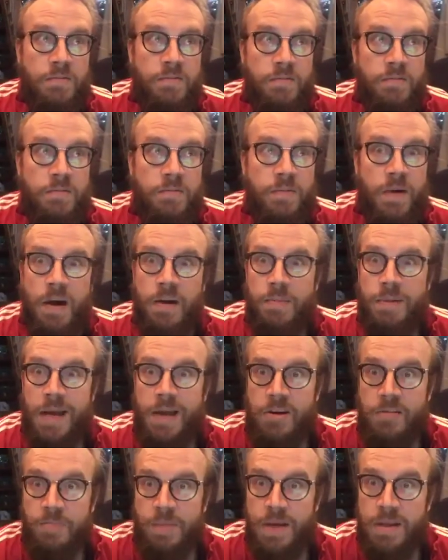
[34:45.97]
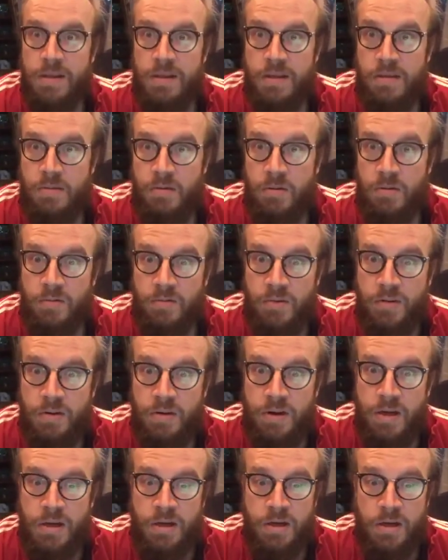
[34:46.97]
farmed out by the over
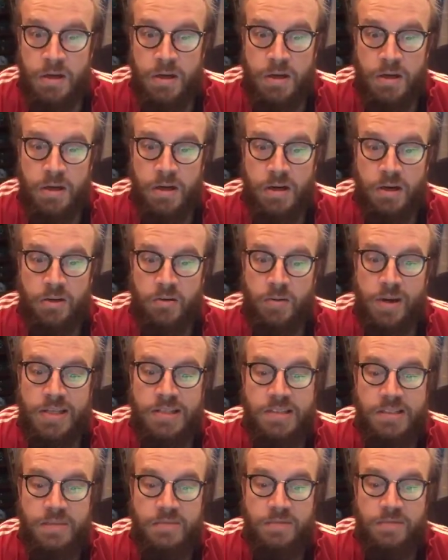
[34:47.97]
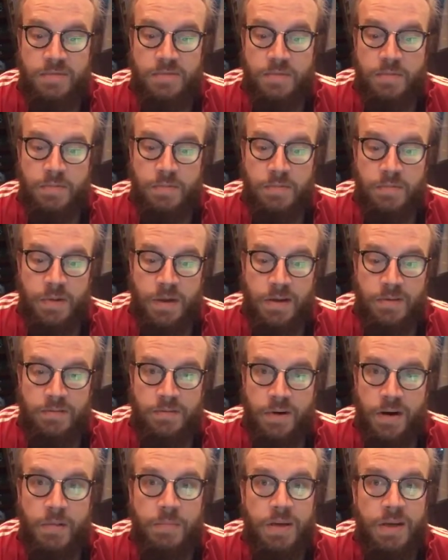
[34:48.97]
aggressive
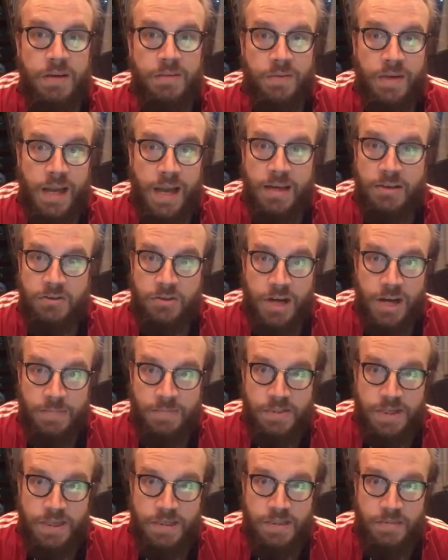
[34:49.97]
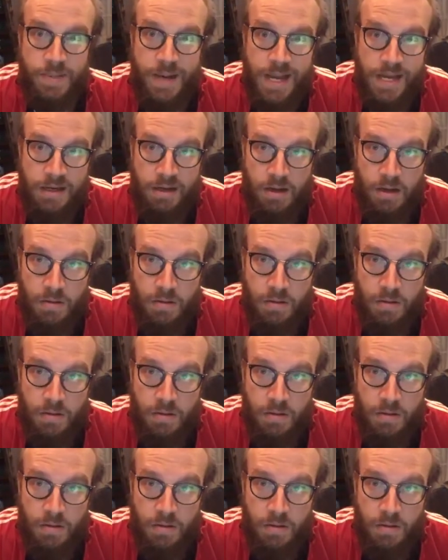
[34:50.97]
farming of cash crops like tobacco.